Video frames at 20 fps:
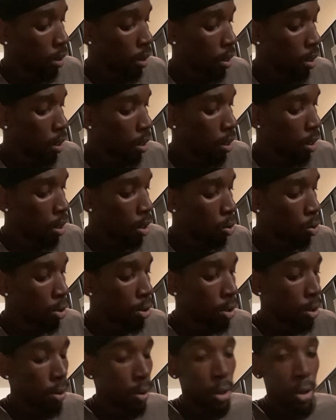
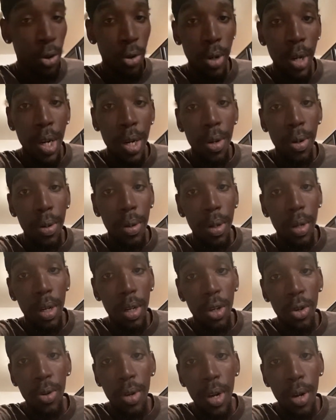Worship the Creator and the
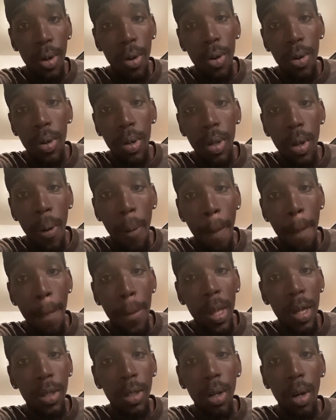Creator only,
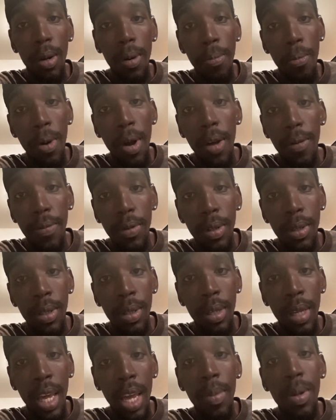because all the prophets
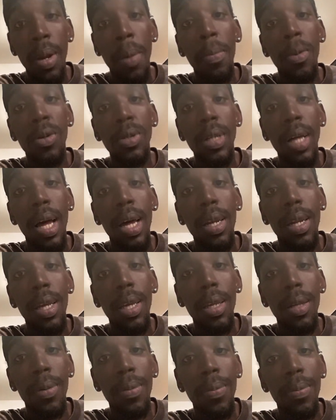came in the Most High name.